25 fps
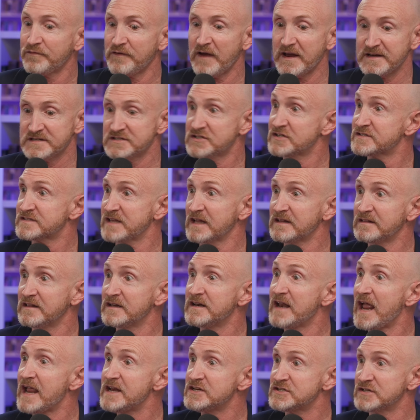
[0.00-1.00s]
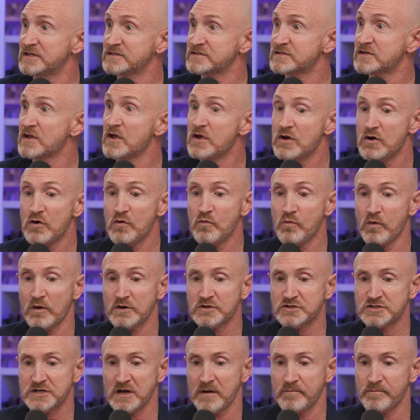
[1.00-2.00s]
face, just like the nations who
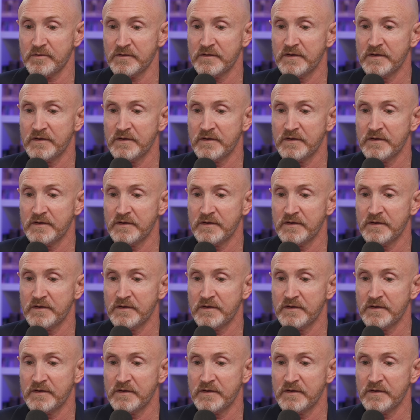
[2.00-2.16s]
worship.